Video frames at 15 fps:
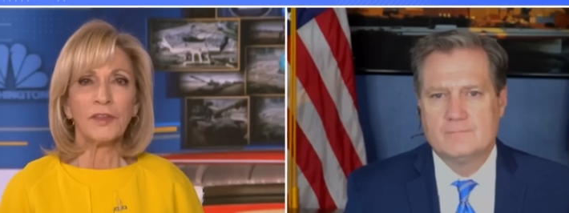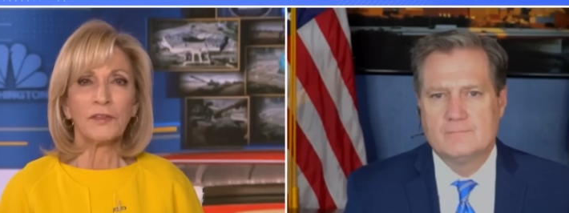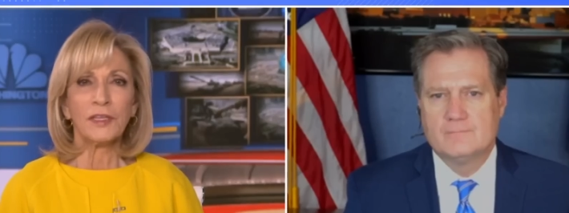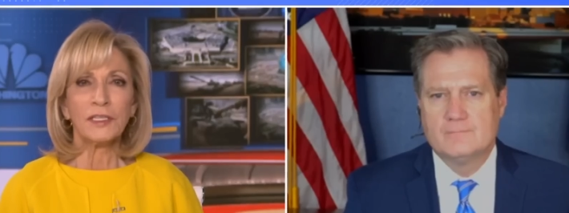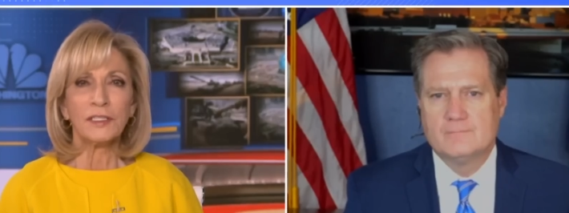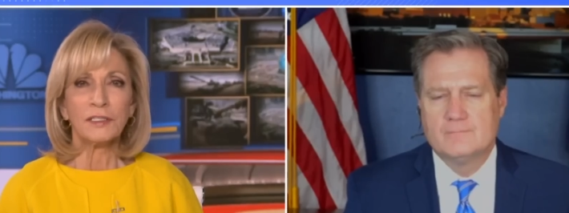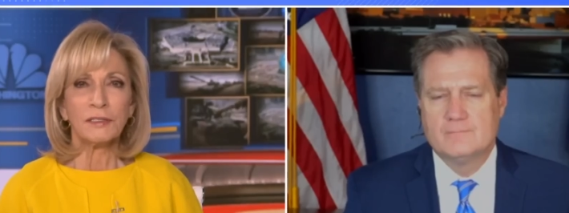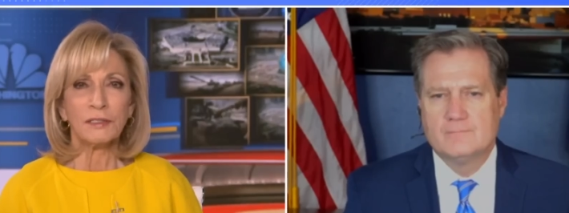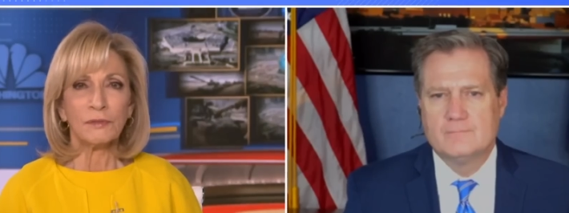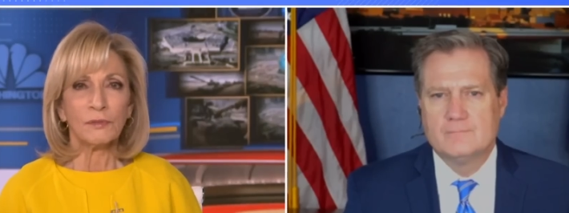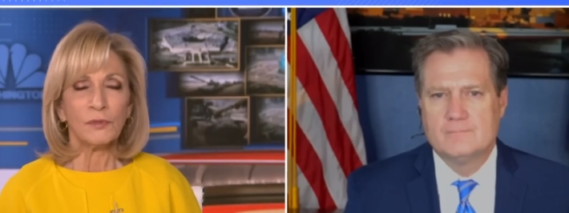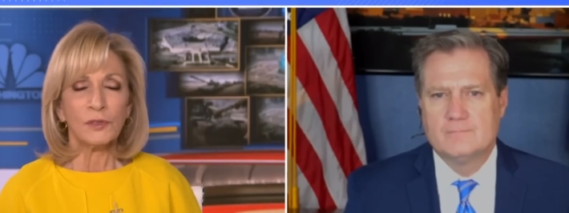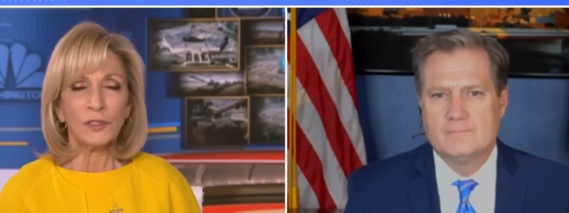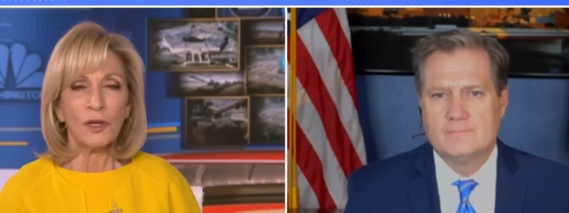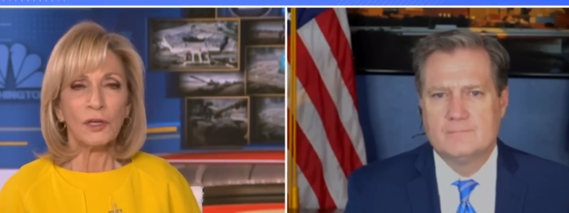Speaker 1: that this
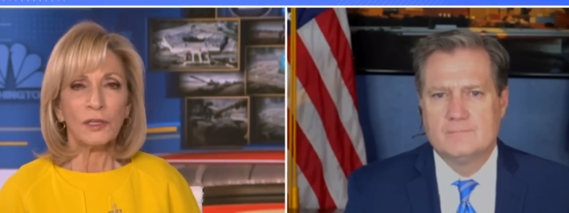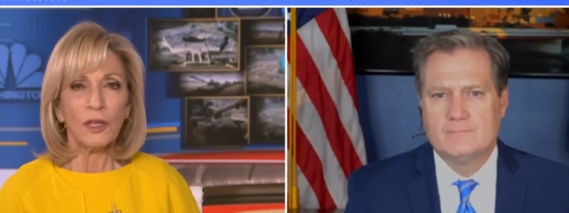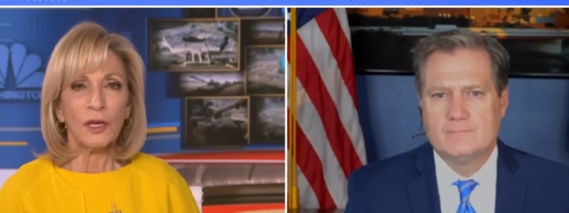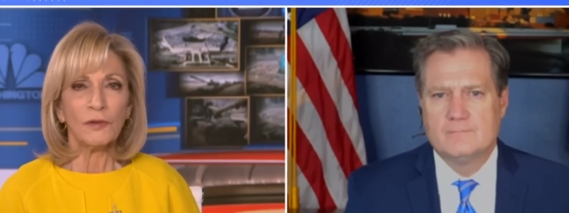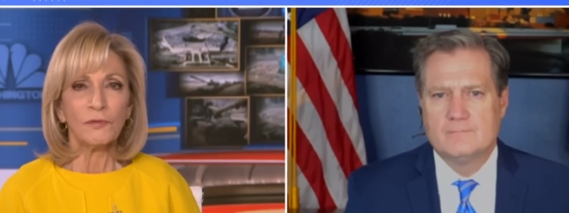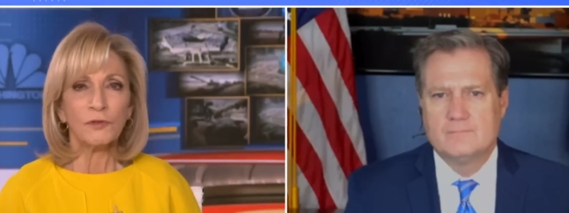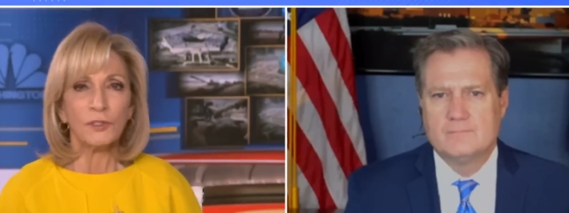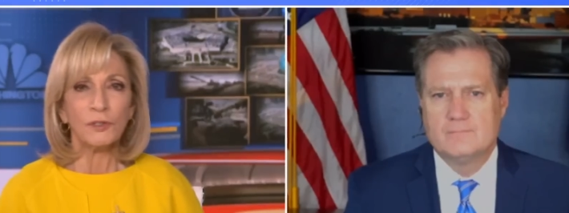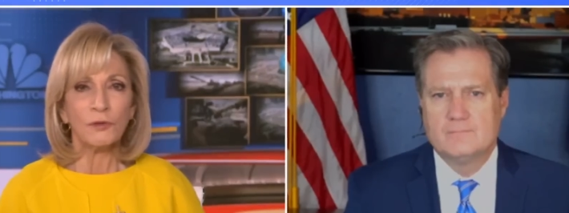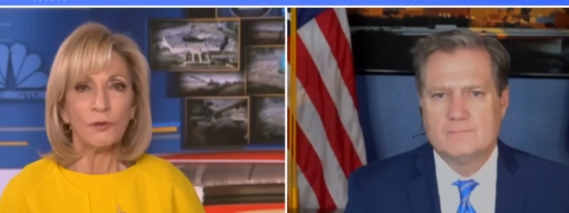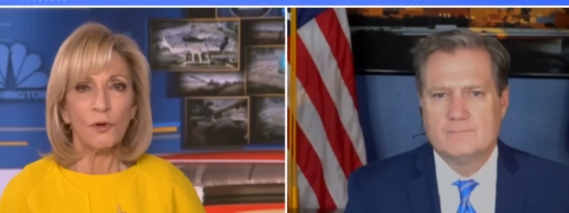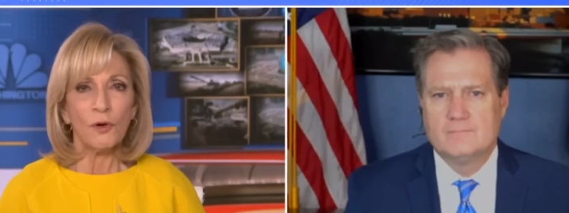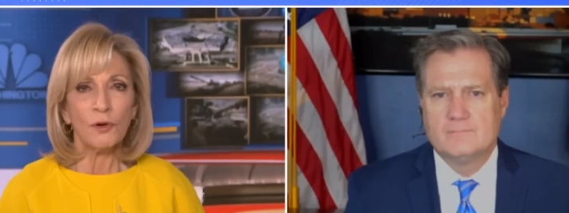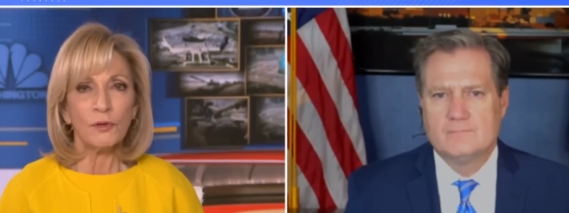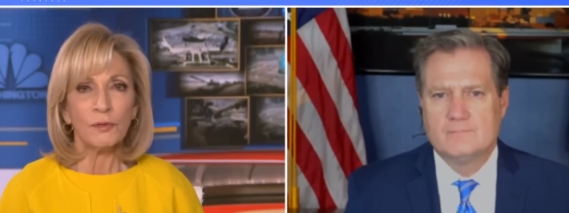was online for so
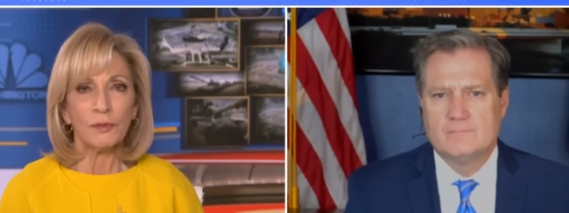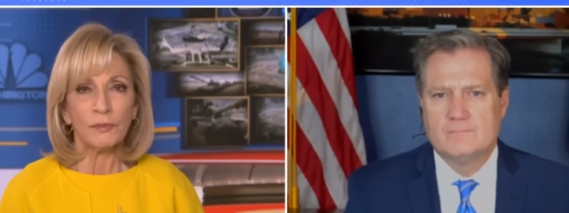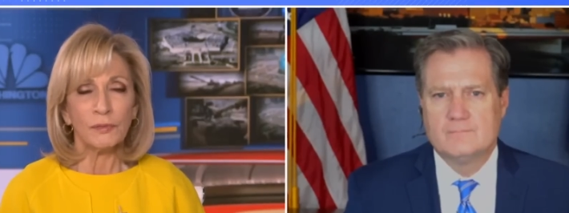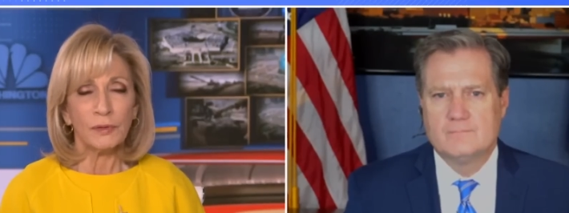long